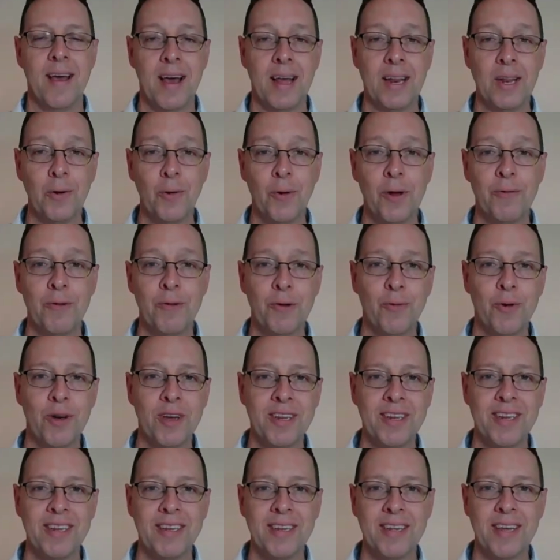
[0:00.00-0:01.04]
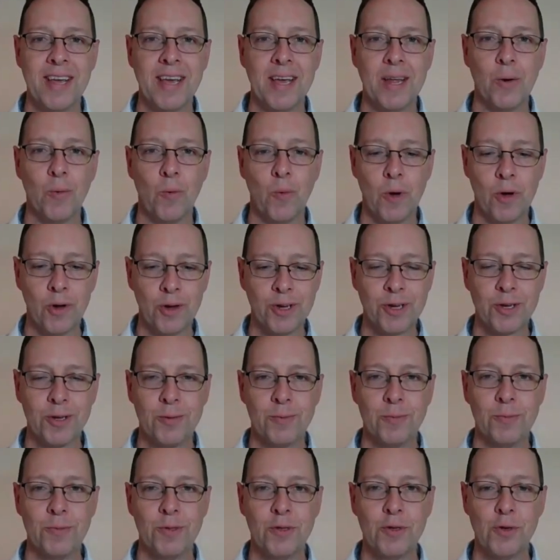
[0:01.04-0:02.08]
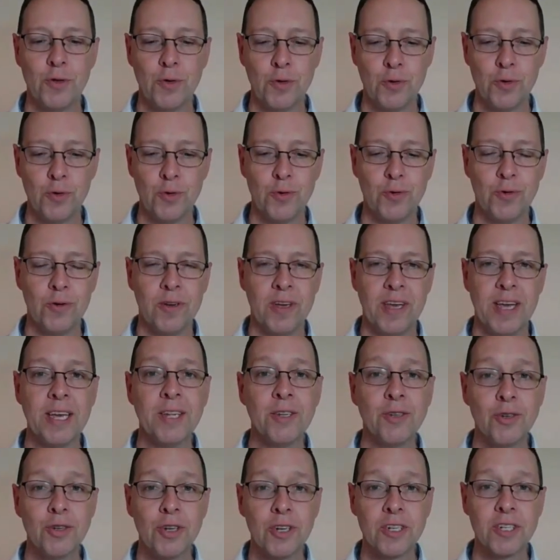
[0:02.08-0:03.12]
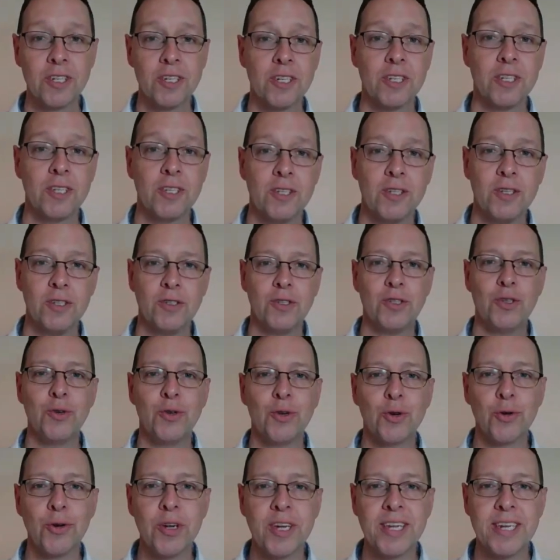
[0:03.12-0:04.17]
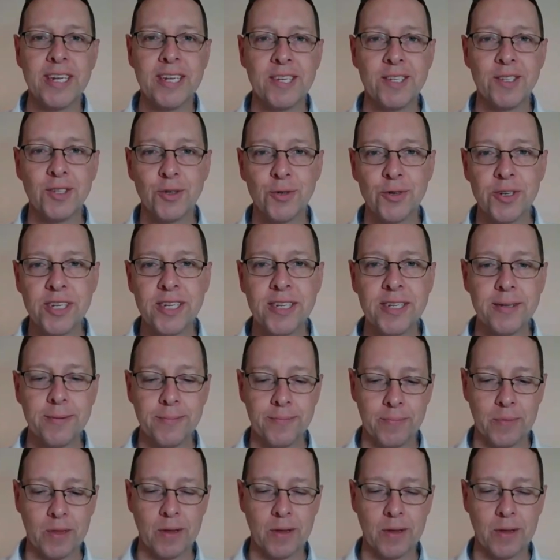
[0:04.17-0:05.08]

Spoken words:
Hello, everyone, and welcome to Introduction to Korean History.